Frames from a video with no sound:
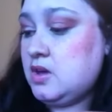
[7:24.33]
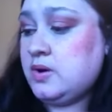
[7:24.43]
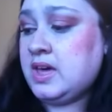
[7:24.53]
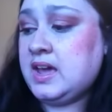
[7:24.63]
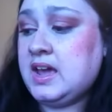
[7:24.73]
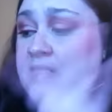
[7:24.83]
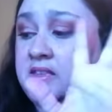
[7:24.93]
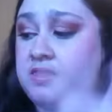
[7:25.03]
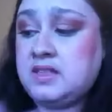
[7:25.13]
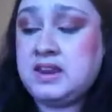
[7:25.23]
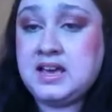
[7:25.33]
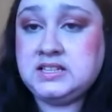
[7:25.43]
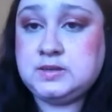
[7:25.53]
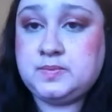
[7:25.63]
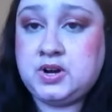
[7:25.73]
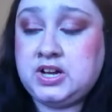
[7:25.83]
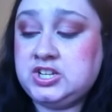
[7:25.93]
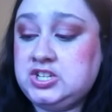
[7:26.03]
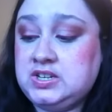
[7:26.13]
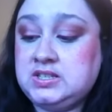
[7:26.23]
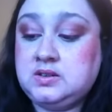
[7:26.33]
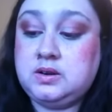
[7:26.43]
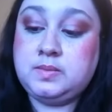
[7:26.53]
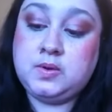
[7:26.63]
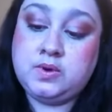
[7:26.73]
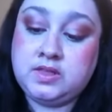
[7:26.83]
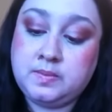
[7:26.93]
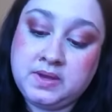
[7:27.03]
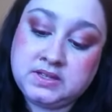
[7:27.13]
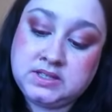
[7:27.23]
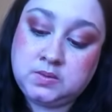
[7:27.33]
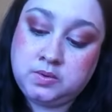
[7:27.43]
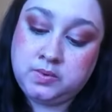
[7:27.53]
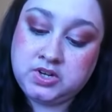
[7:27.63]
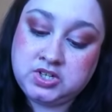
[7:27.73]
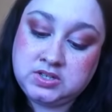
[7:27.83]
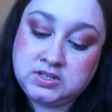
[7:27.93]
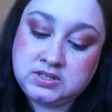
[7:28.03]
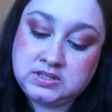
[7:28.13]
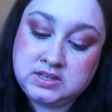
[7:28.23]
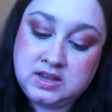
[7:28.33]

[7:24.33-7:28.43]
Okay, and then the next brush is going to be one of the Pixie Woo brushes,